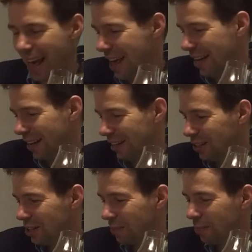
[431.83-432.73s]

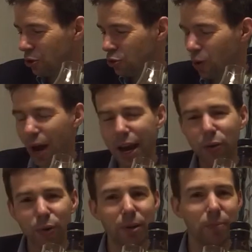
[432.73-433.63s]
and some dry
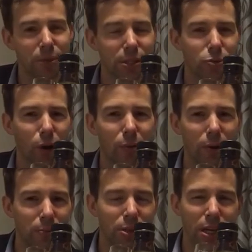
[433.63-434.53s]
ribs. Dry
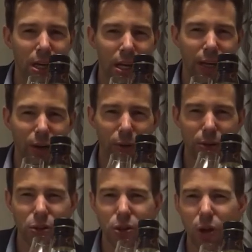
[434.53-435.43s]
ribs, you know,
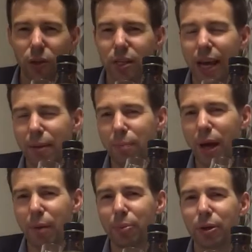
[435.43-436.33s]
the salt and
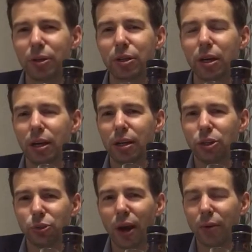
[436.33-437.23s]
peppered uh,
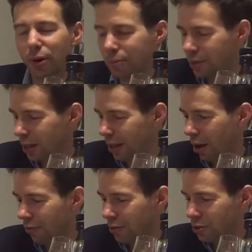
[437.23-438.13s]
dry ribs that they
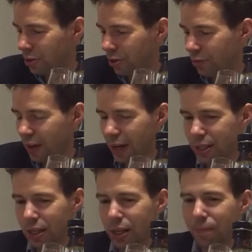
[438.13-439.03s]
often serve at,
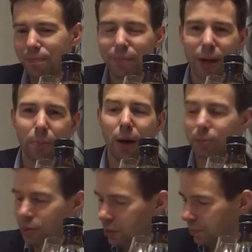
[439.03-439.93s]
uh, at
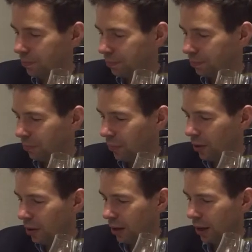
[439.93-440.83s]
pubs.
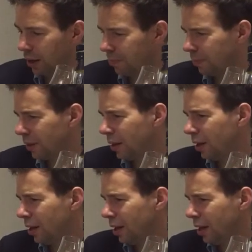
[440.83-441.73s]
Um,
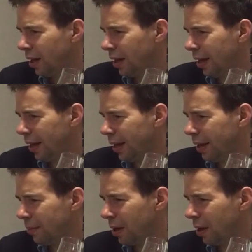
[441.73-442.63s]

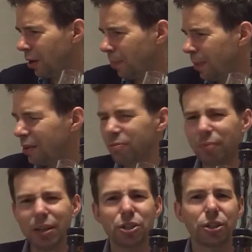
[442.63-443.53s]
and a bit of
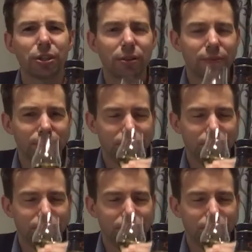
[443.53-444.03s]
mustard.